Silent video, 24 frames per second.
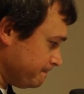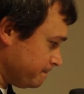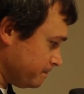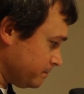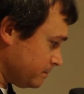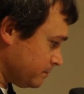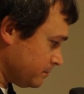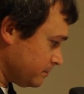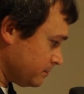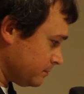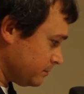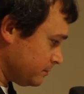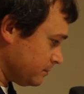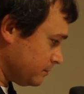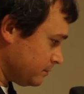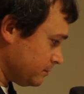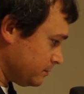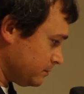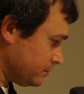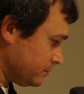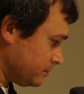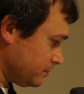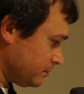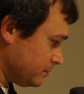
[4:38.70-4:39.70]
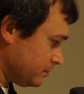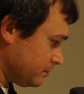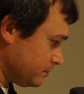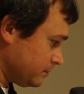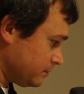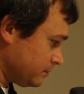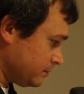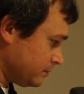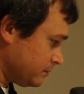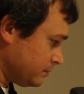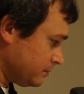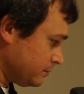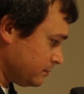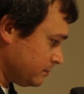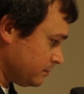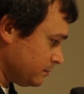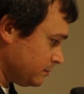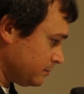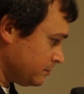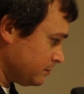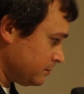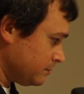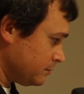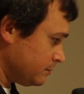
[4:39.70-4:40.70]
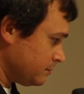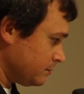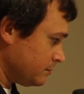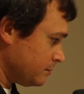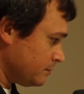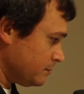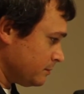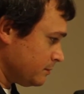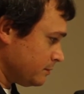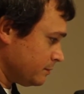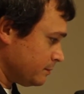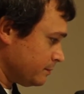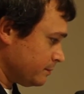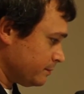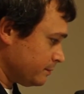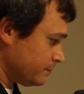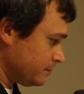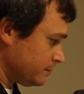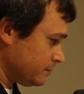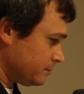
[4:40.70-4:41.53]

(silence)